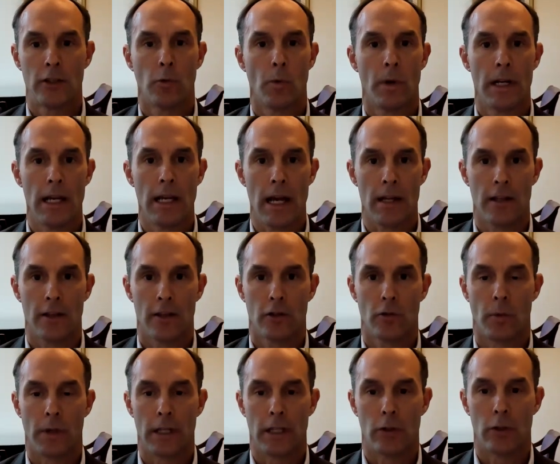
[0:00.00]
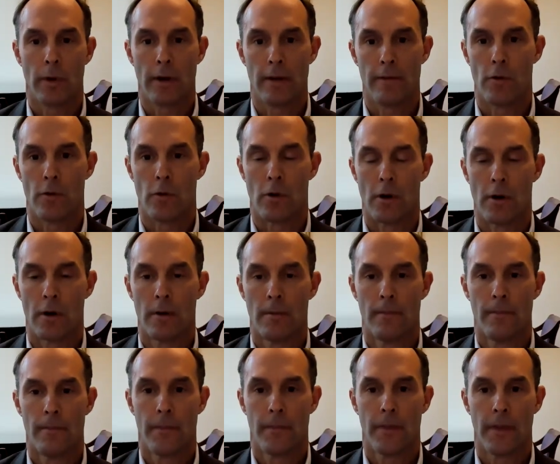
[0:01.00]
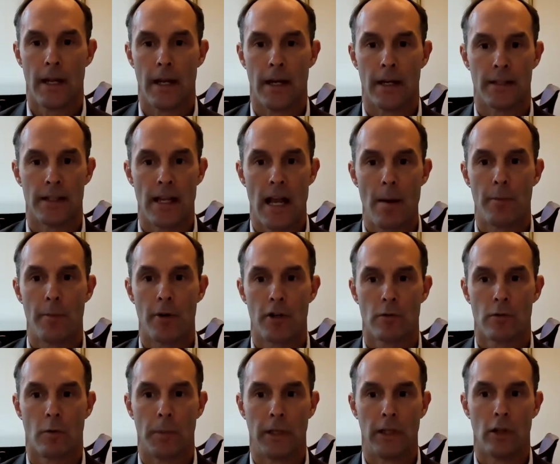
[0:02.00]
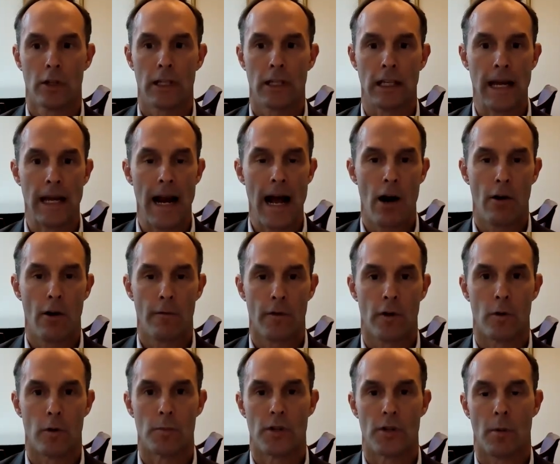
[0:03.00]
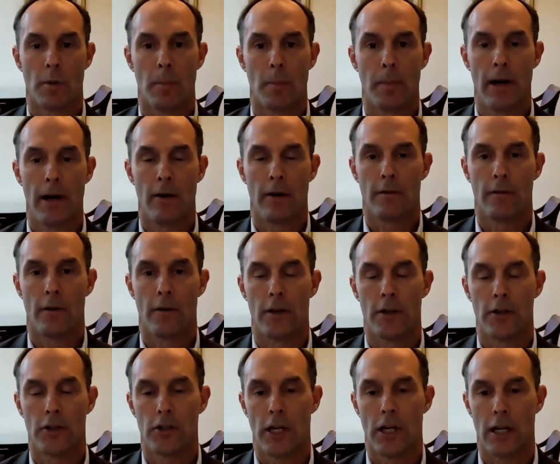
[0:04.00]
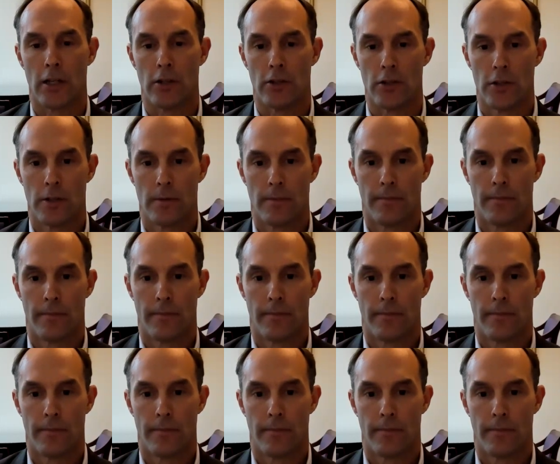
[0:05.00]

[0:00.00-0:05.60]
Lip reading: 28, 2024, and examiners will be looking at how firms are preparing for this change.